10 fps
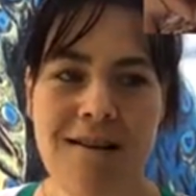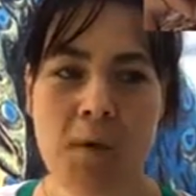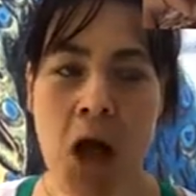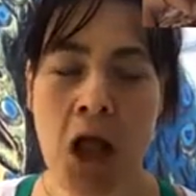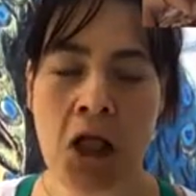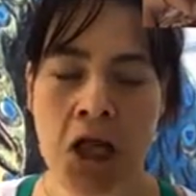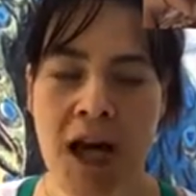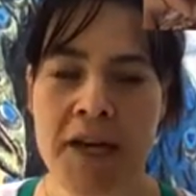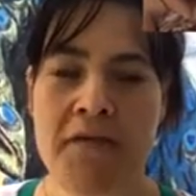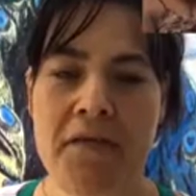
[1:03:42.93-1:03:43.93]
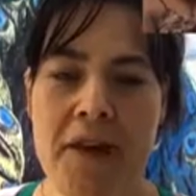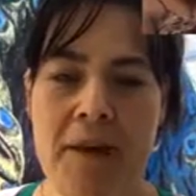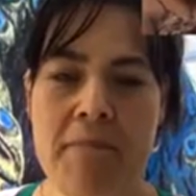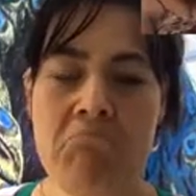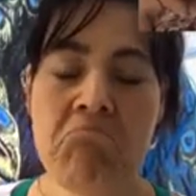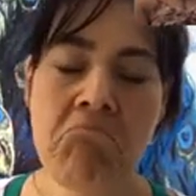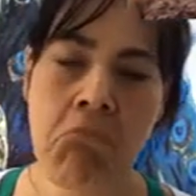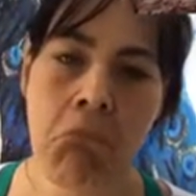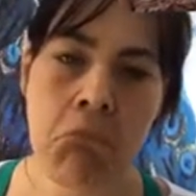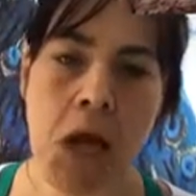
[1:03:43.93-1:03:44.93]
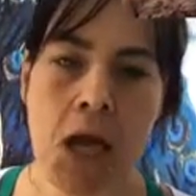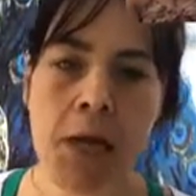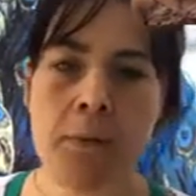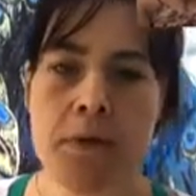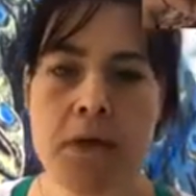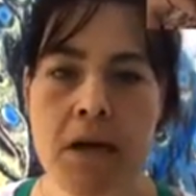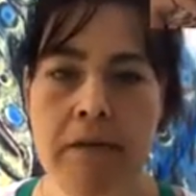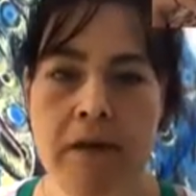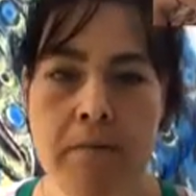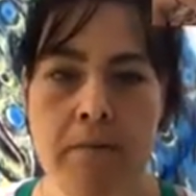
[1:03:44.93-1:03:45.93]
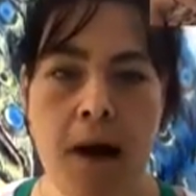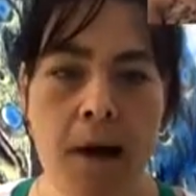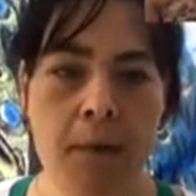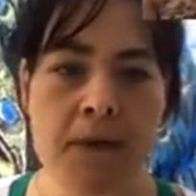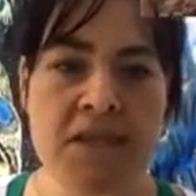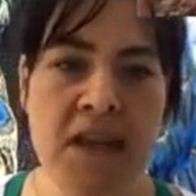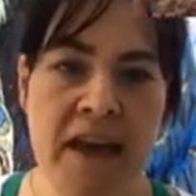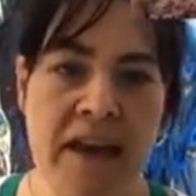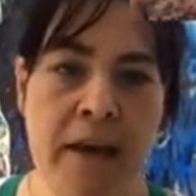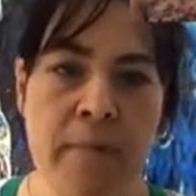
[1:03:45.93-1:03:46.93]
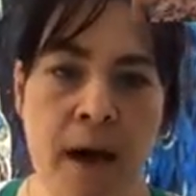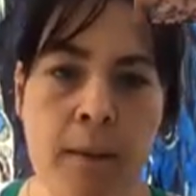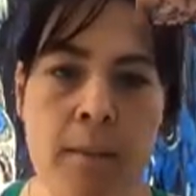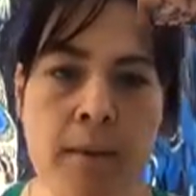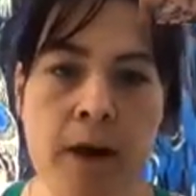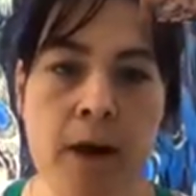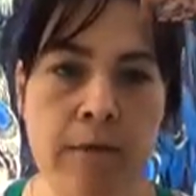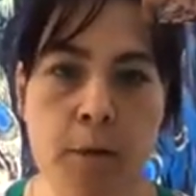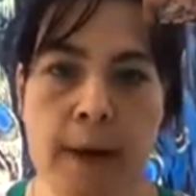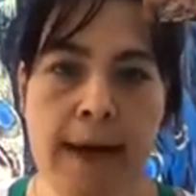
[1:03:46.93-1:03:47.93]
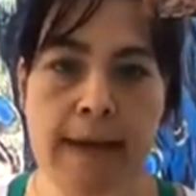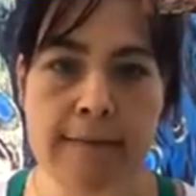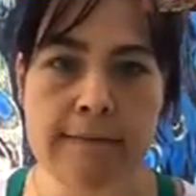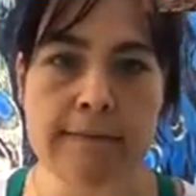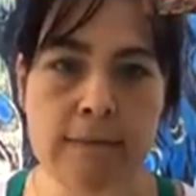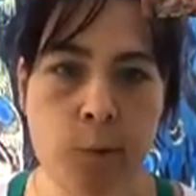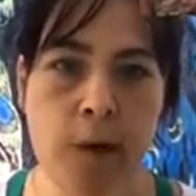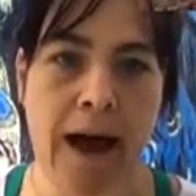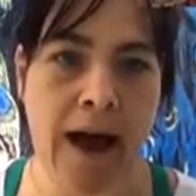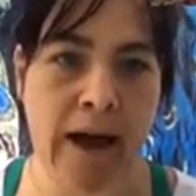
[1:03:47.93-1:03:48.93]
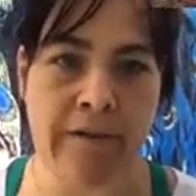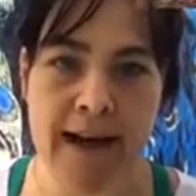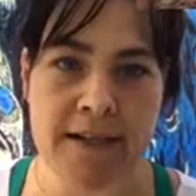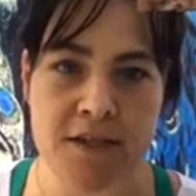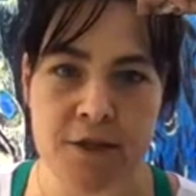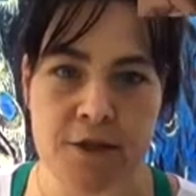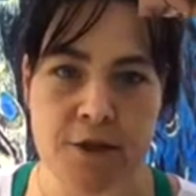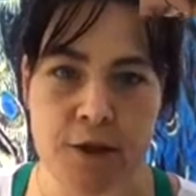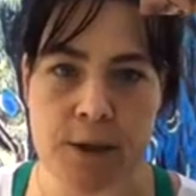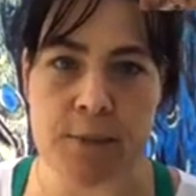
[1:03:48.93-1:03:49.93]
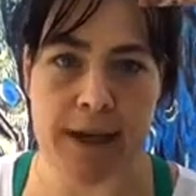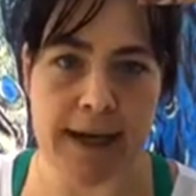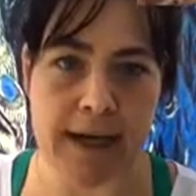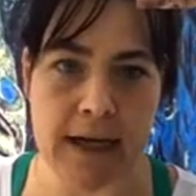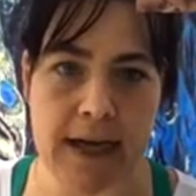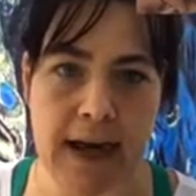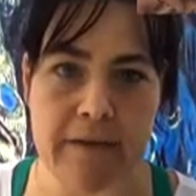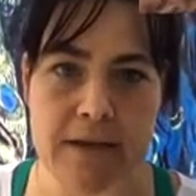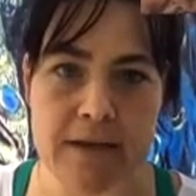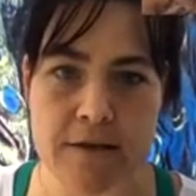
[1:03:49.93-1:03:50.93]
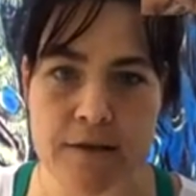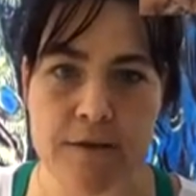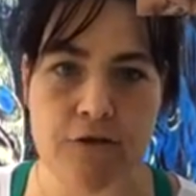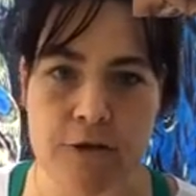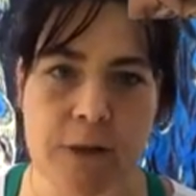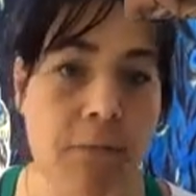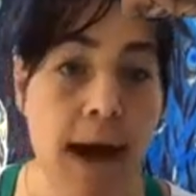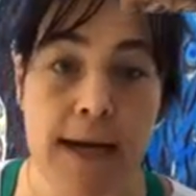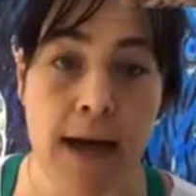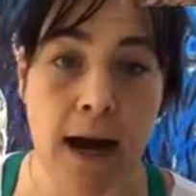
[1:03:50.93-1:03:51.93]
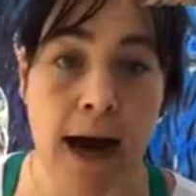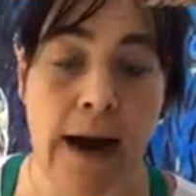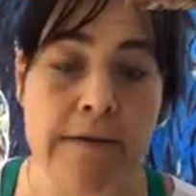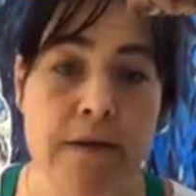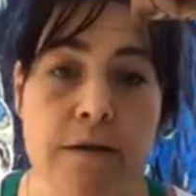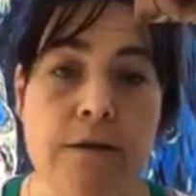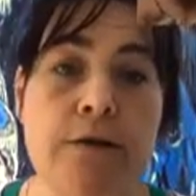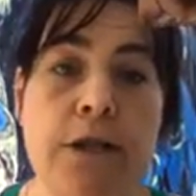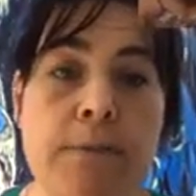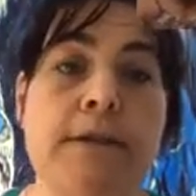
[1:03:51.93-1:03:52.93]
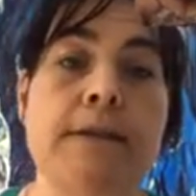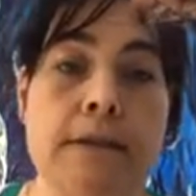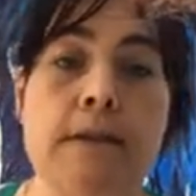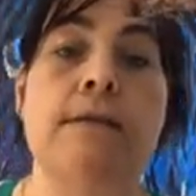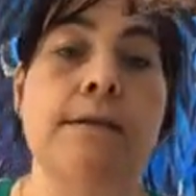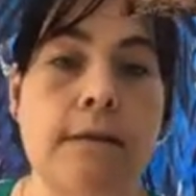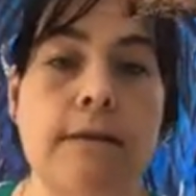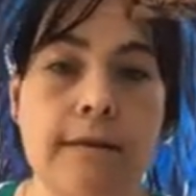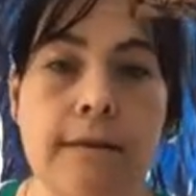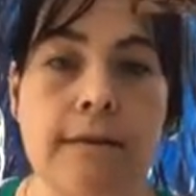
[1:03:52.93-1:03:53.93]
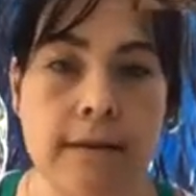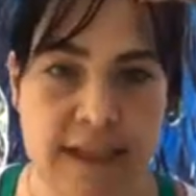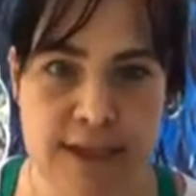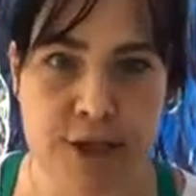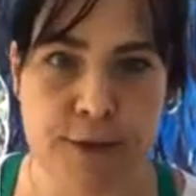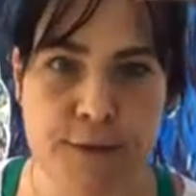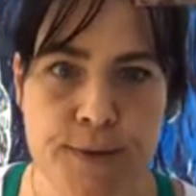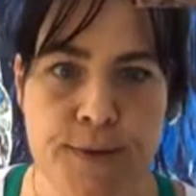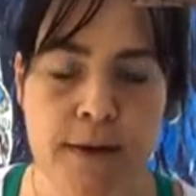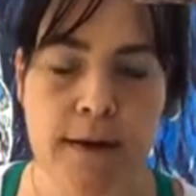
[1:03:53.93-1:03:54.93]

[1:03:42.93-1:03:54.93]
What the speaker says: A lot of them, 90% of them, I would say, are probably overweight, have had surgery, planning on having surgery, might not have surgery, but still issues.